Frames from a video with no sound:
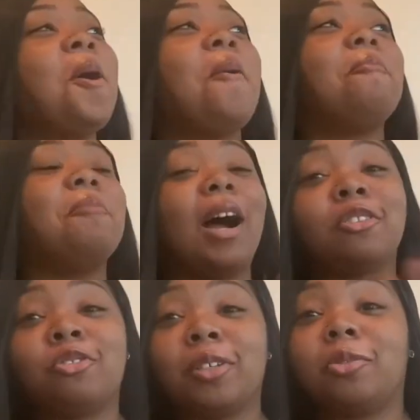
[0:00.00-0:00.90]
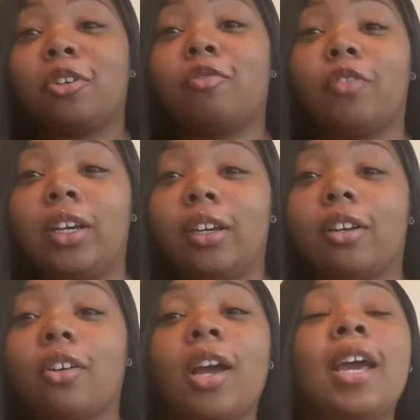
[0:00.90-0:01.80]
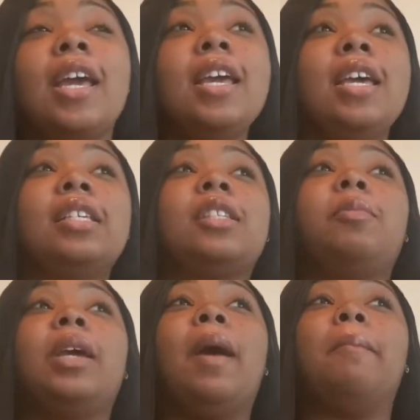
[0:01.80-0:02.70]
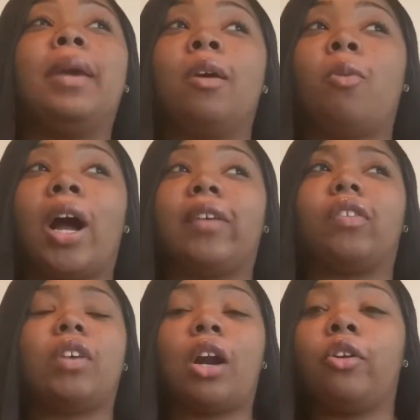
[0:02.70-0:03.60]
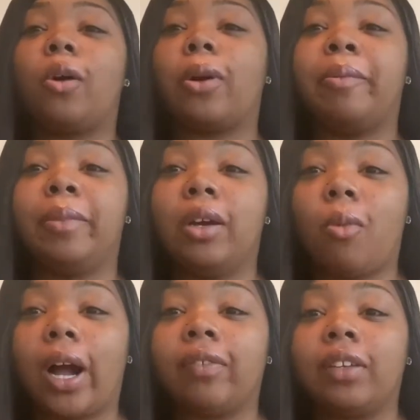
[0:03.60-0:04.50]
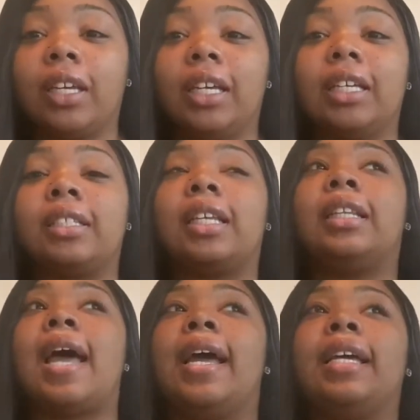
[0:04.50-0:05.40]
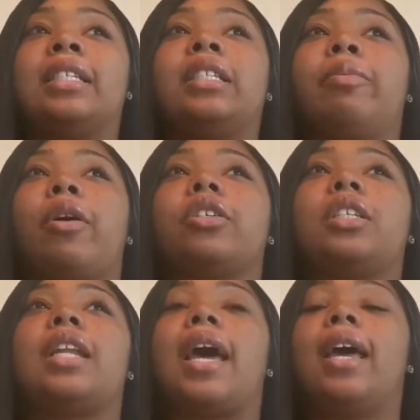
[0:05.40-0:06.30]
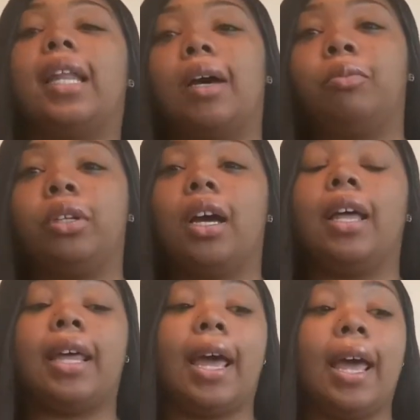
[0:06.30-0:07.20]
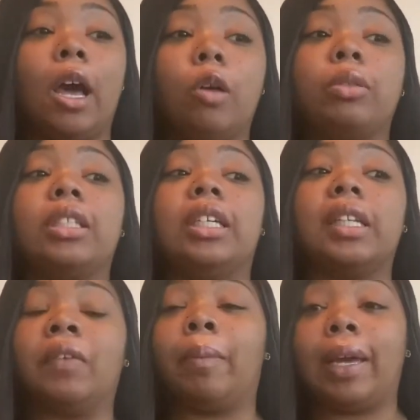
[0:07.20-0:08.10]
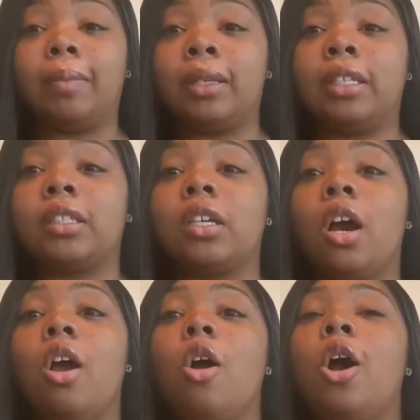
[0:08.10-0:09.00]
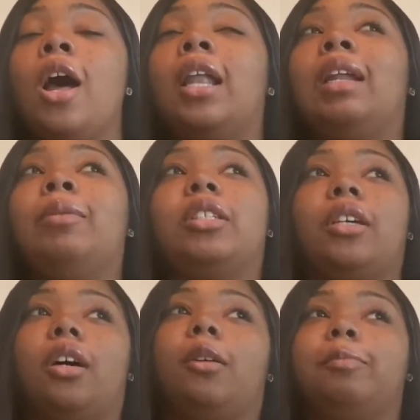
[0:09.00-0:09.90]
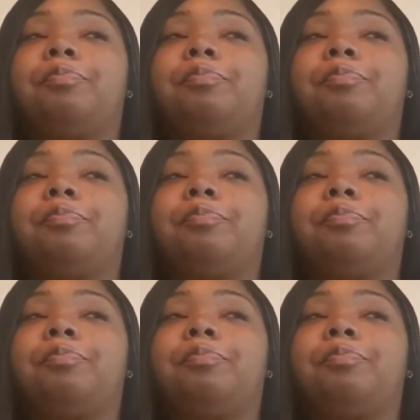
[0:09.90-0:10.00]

my dream career is to be a midwife. If y'all don't know what a midwife is, that is the person that helped that helps deliver babies. Let me tell y'all.